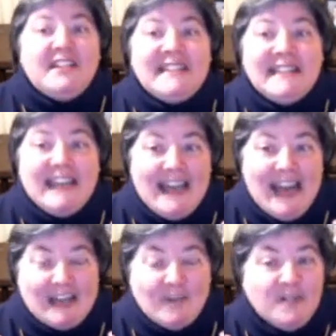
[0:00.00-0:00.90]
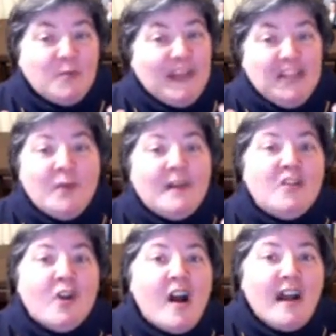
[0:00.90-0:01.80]
disconnect between you and
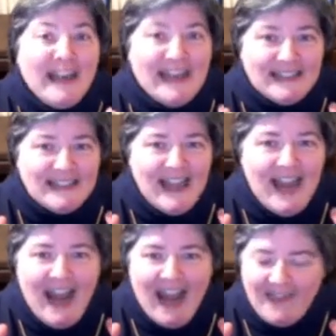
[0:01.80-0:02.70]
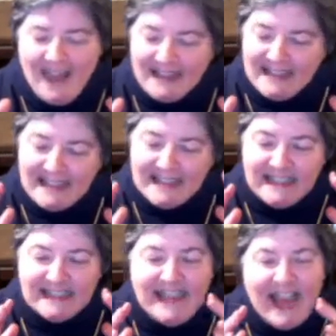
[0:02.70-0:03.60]
your audience, and that
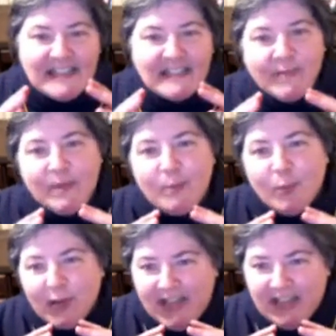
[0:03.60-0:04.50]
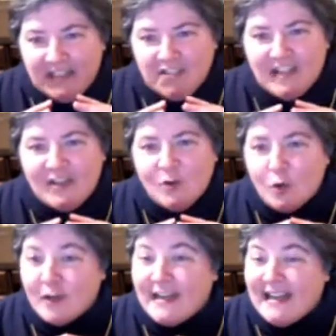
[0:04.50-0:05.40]
distance has to be bridged in
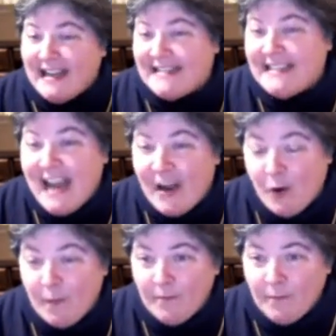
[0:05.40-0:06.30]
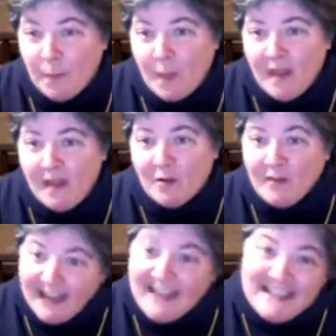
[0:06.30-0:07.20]
order to get a sale.
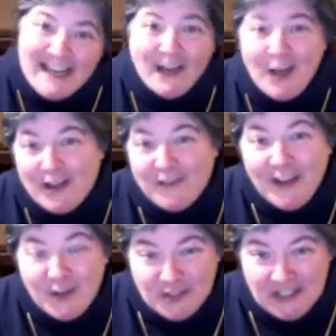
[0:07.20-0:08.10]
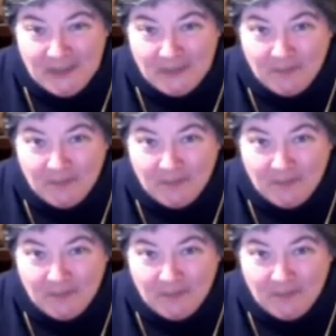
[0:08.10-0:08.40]
Well, that can take a lot of energy.